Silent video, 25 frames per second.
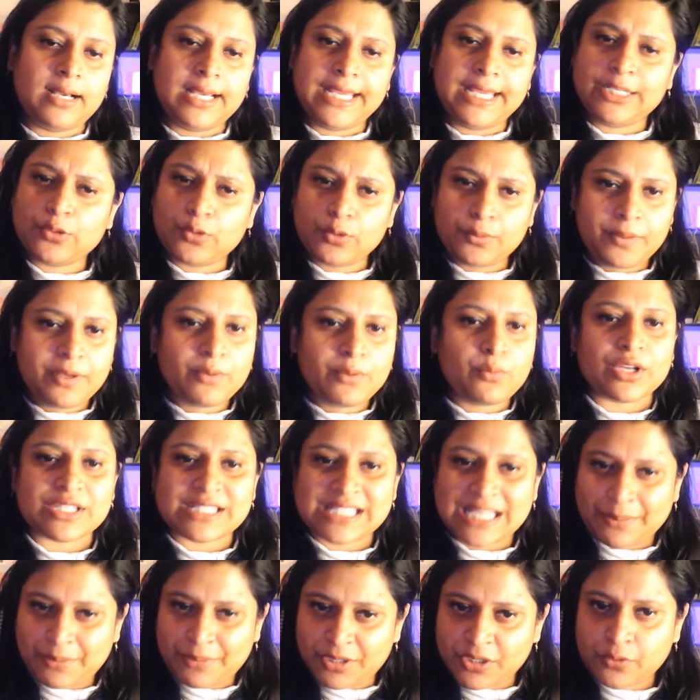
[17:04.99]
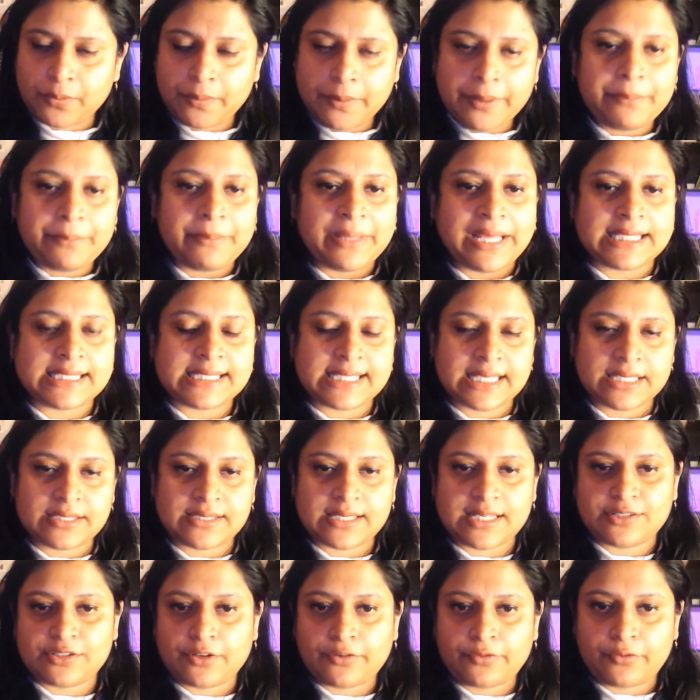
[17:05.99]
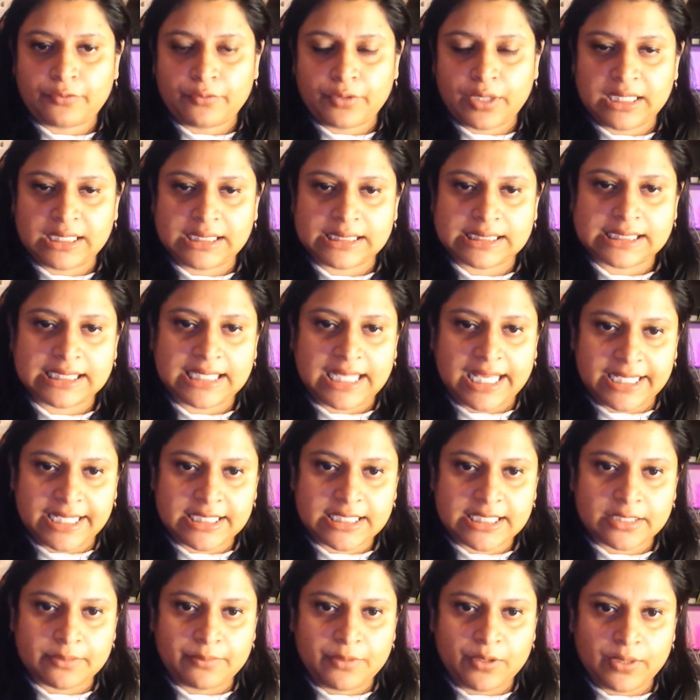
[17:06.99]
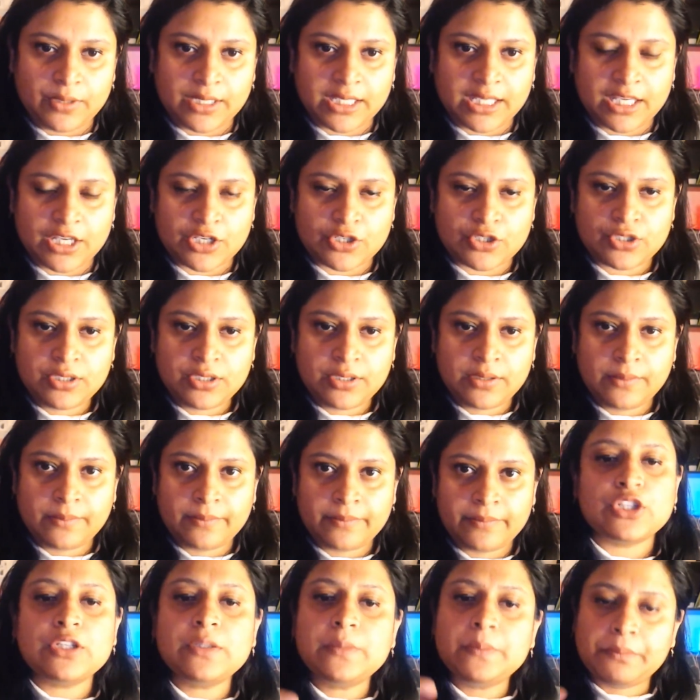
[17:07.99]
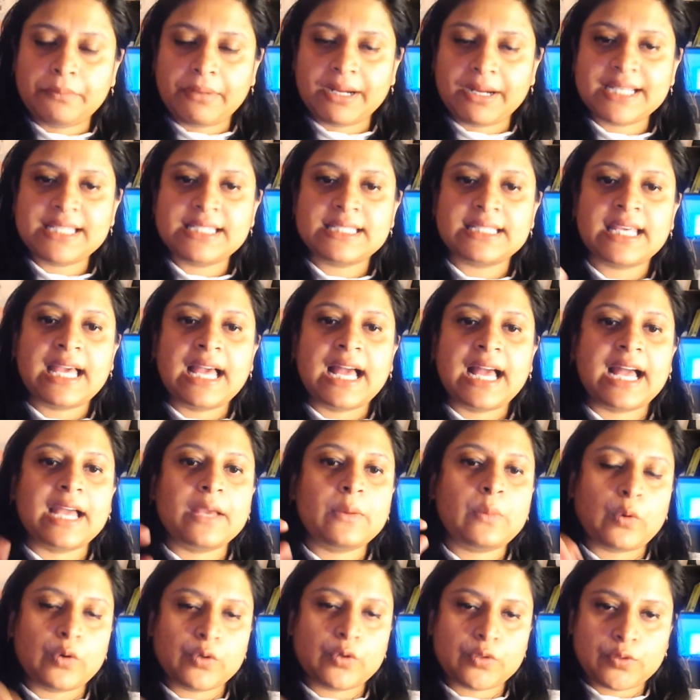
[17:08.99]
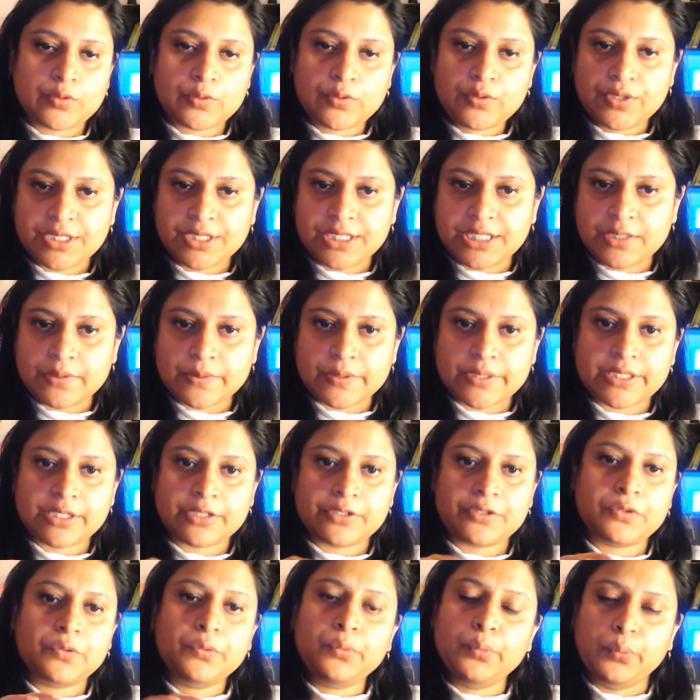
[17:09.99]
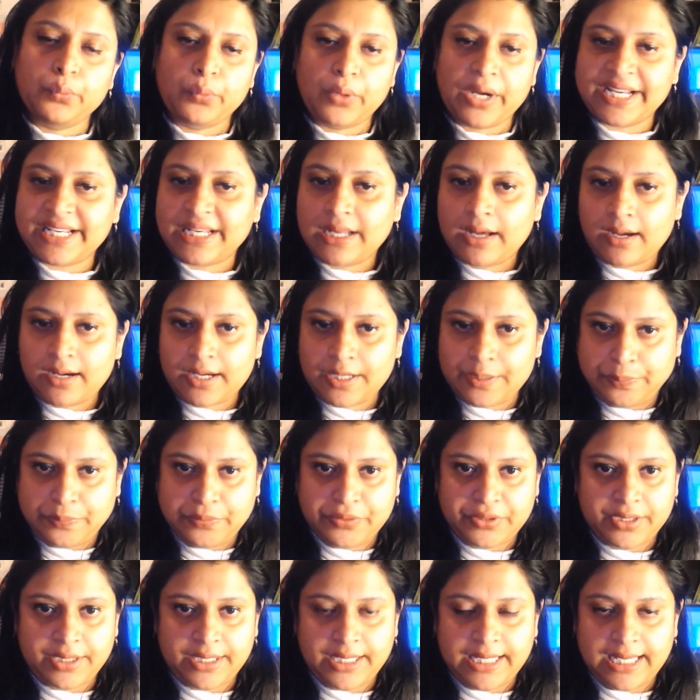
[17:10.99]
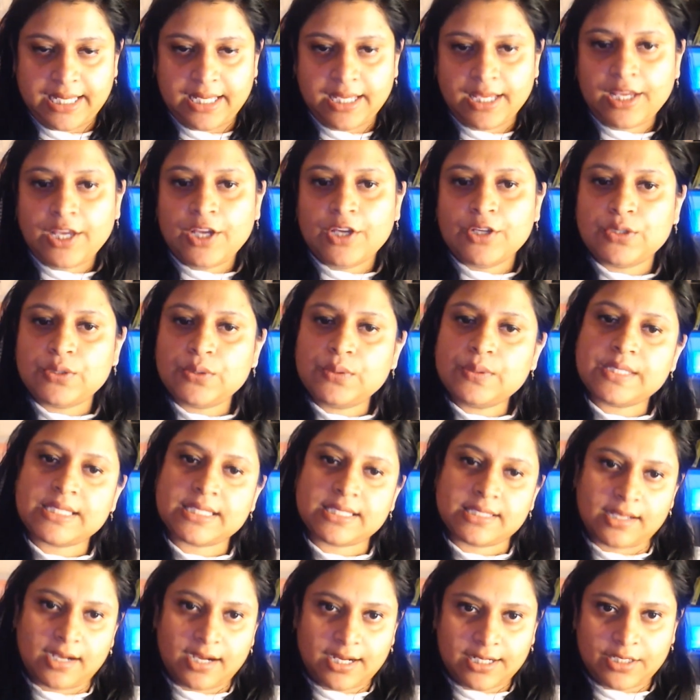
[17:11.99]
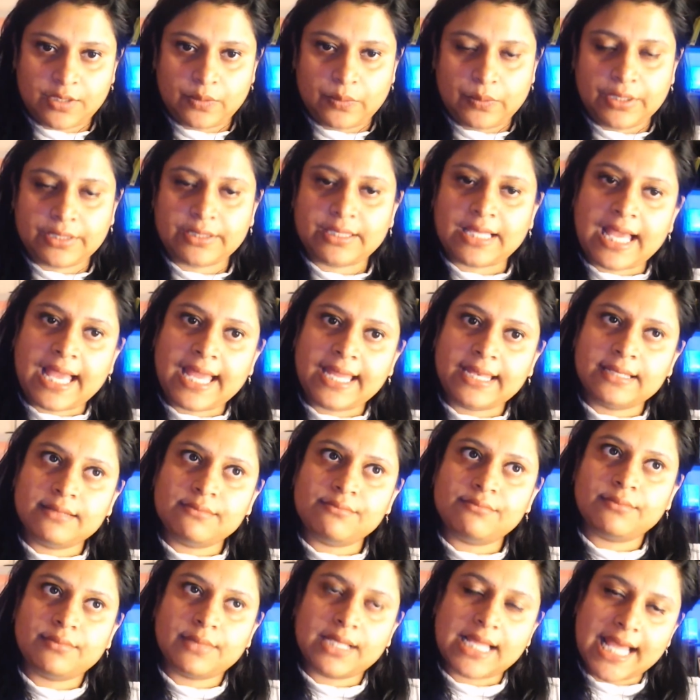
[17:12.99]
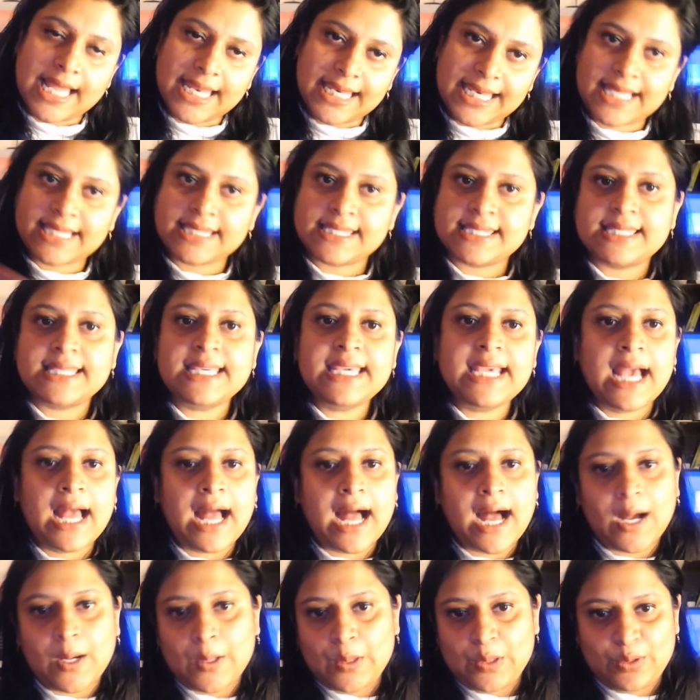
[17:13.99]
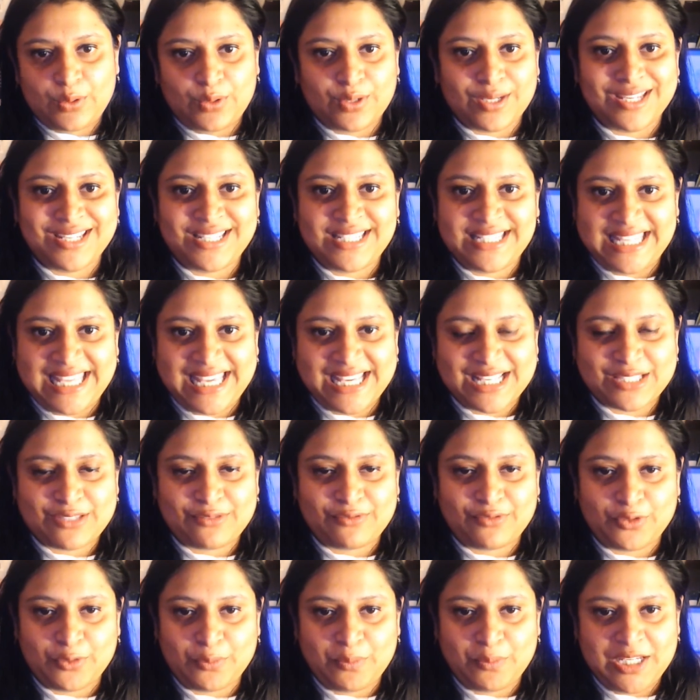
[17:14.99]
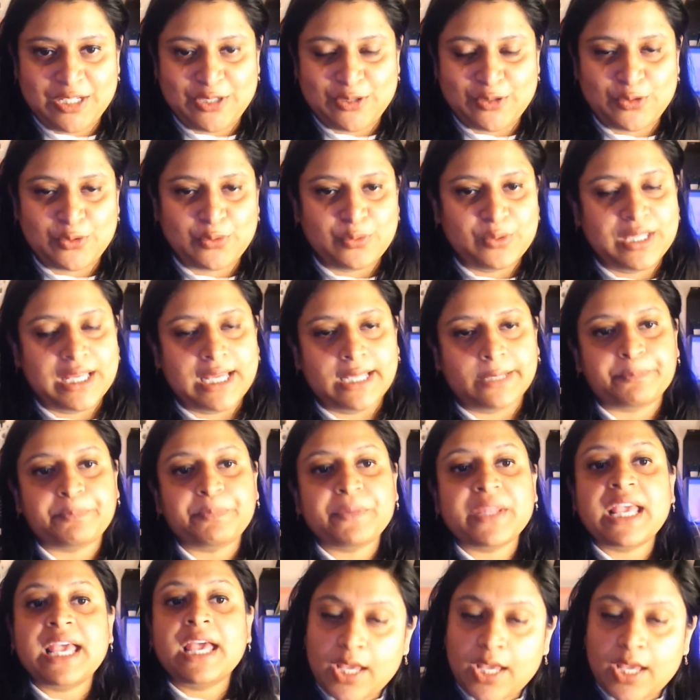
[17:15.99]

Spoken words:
It could be WhatsApp, it could be mails, etc., client communication. But I want to reduce it to 1 hour per day to start with. And let's see how long it takes for me to do that.